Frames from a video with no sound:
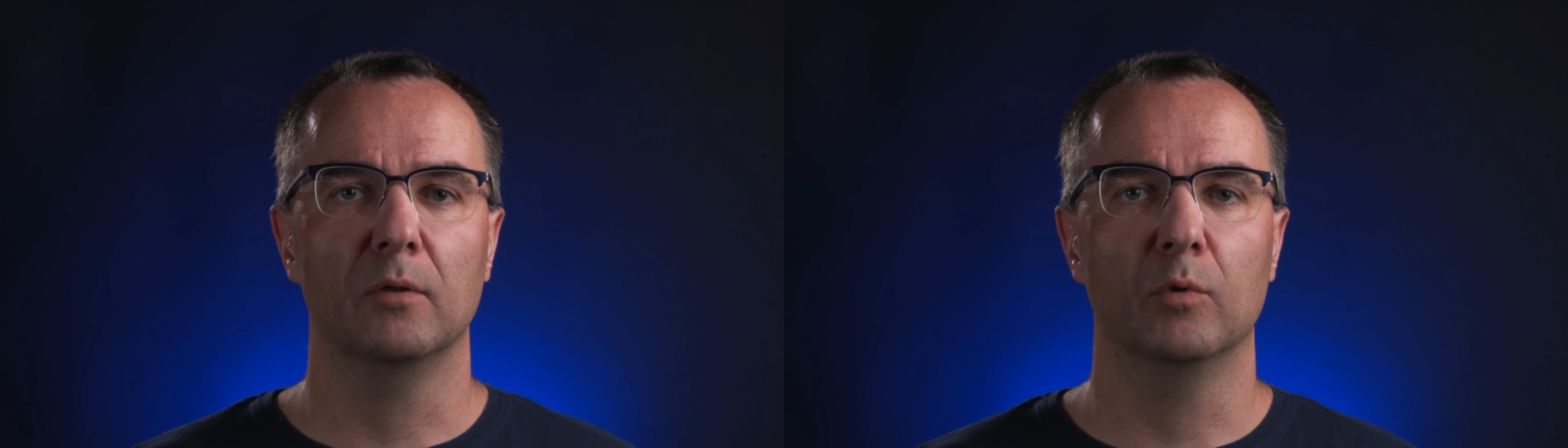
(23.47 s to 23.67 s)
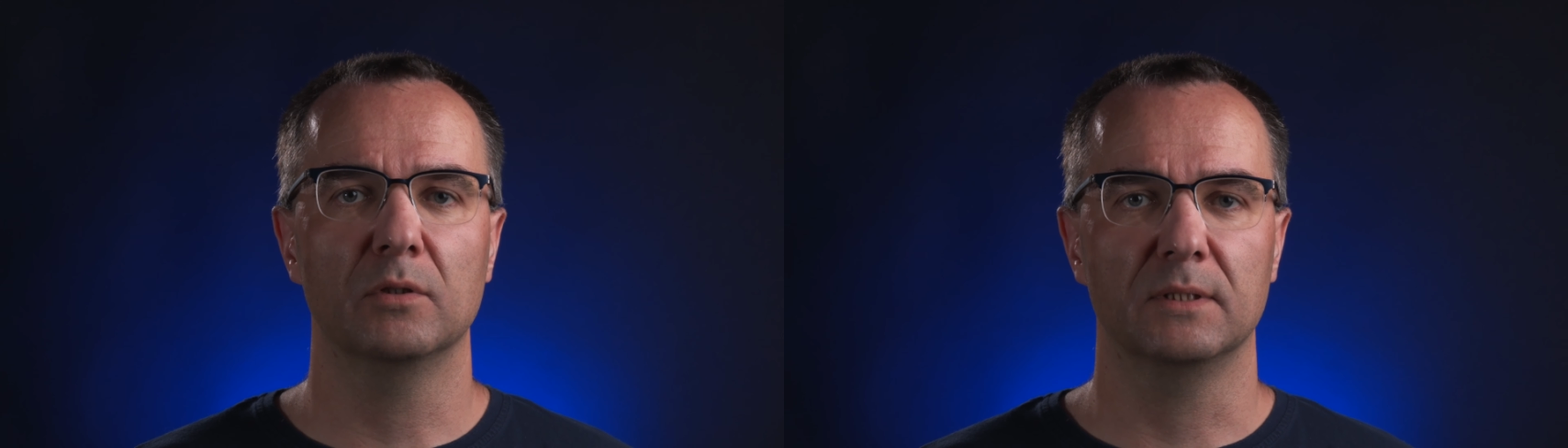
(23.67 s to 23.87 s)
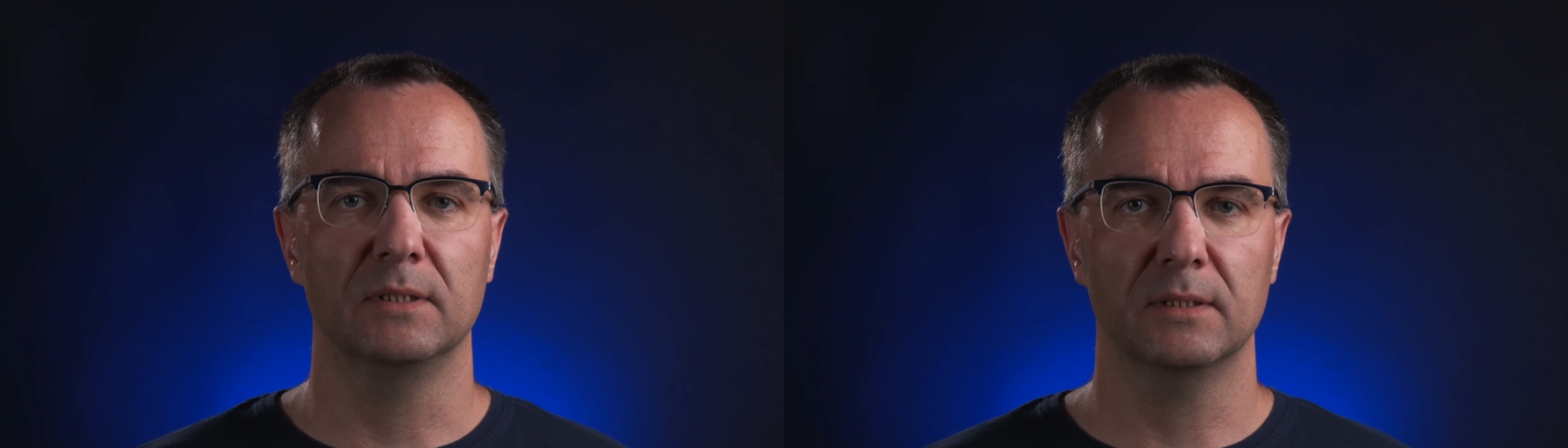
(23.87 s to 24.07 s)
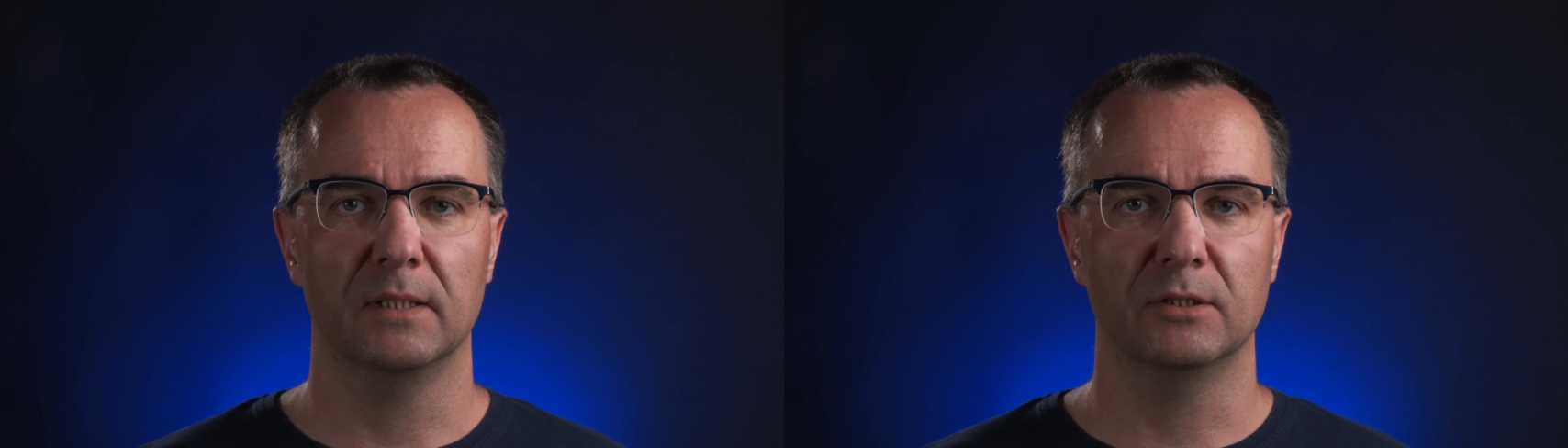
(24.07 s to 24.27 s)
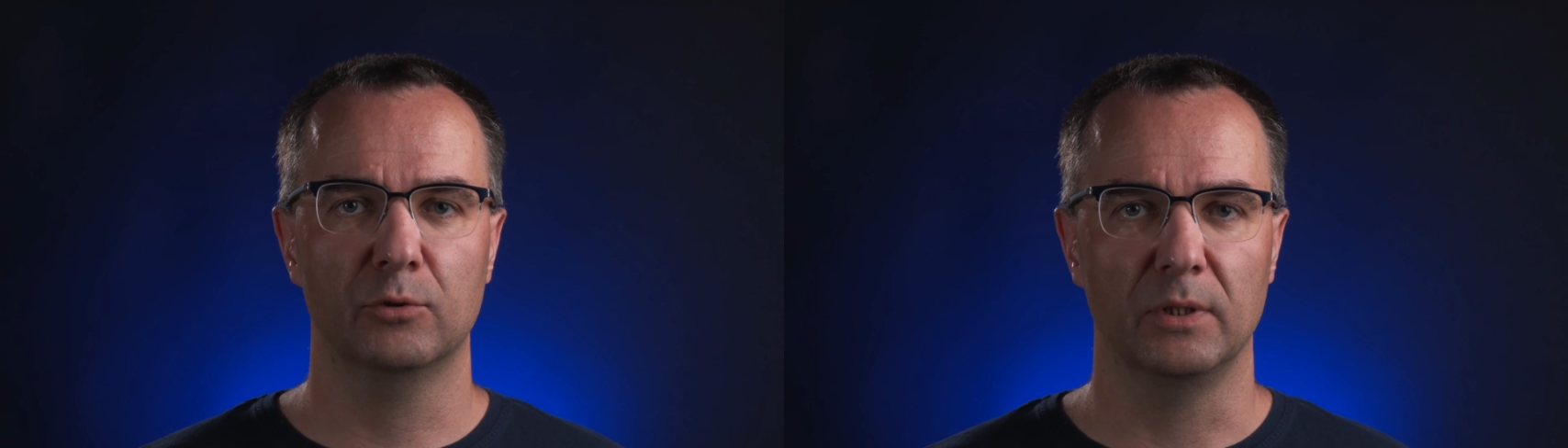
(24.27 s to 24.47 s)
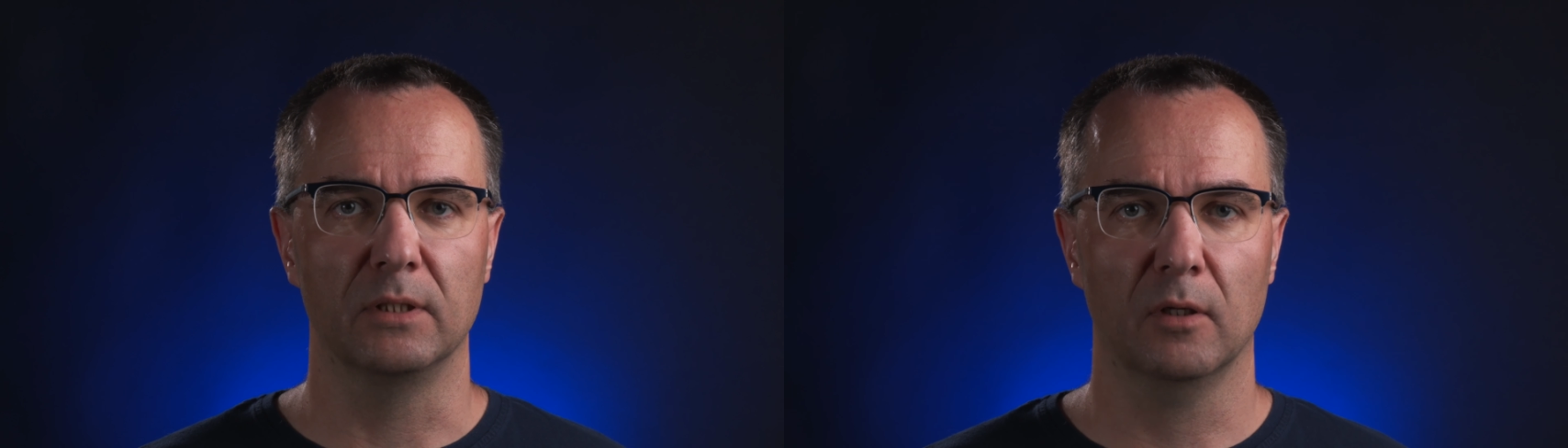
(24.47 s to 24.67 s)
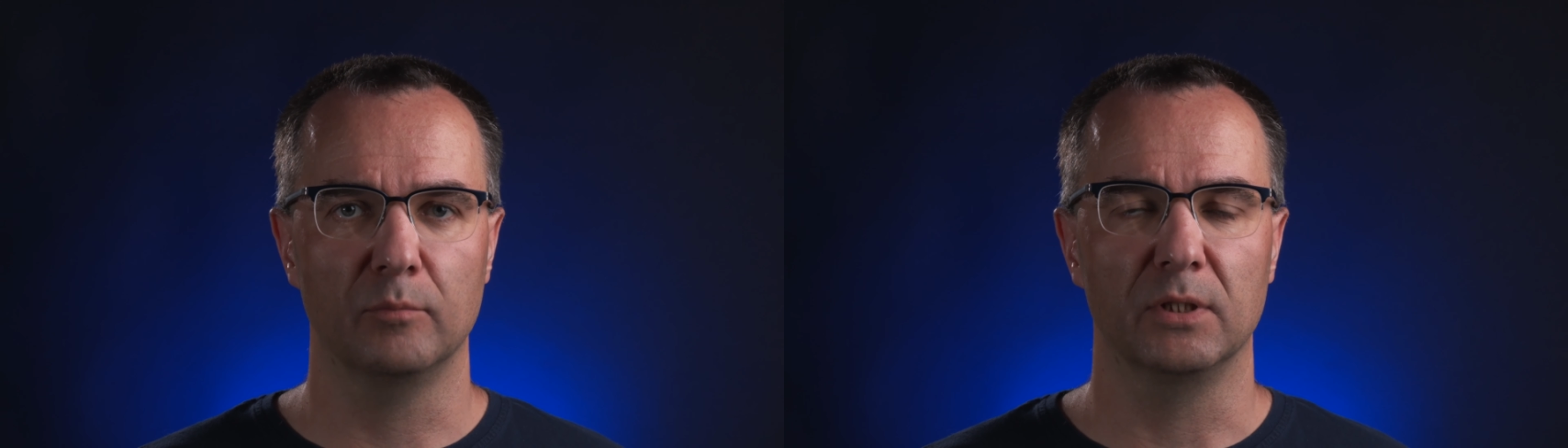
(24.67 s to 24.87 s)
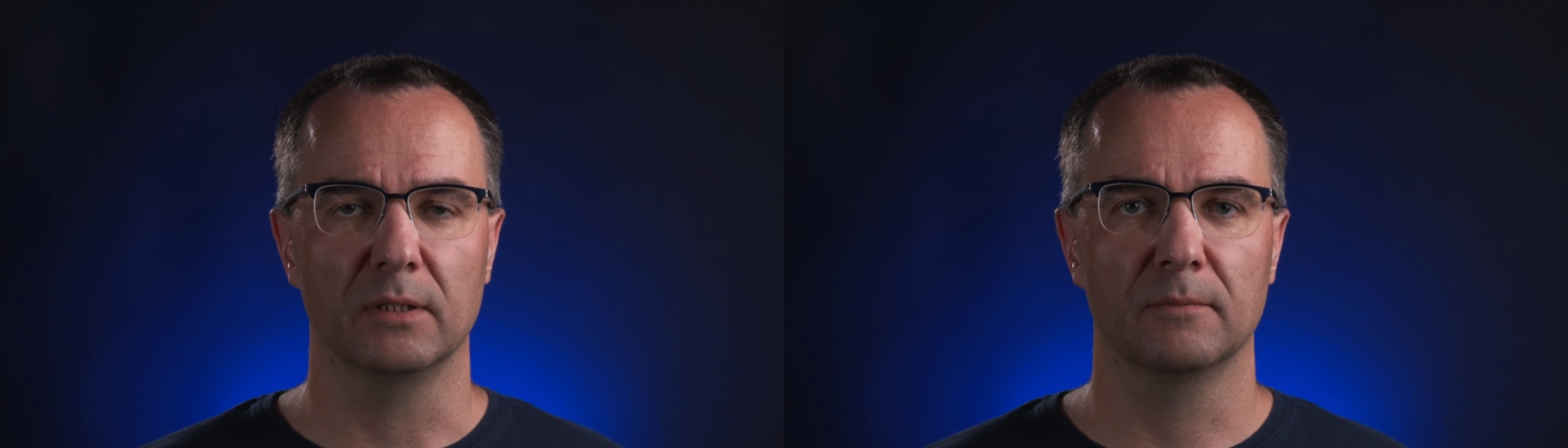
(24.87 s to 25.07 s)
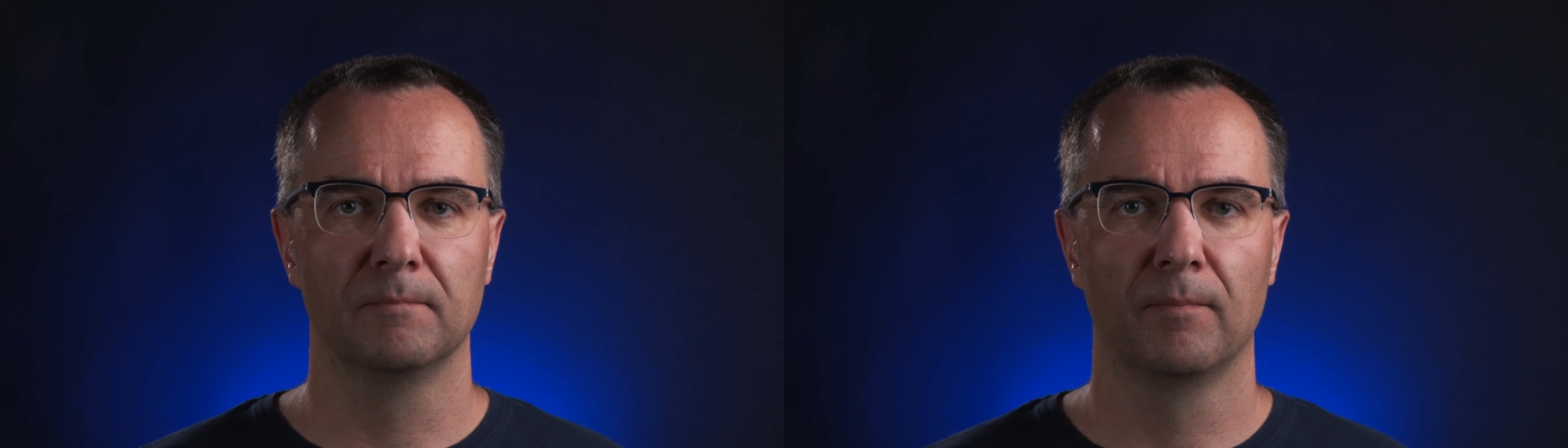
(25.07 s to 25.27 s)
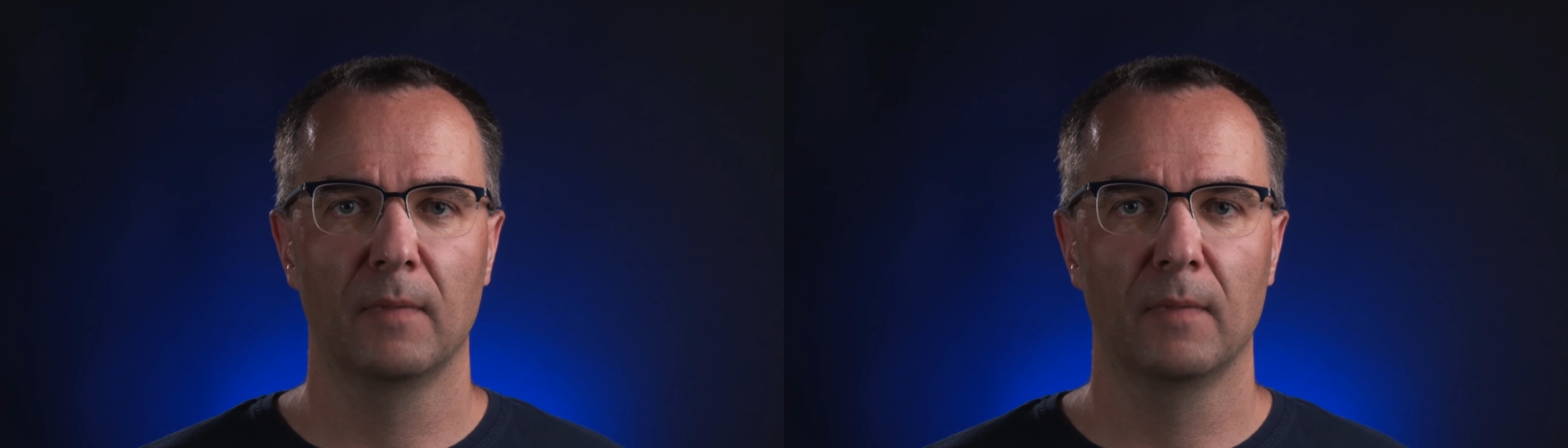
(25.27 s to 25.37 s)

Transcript: what is a string object.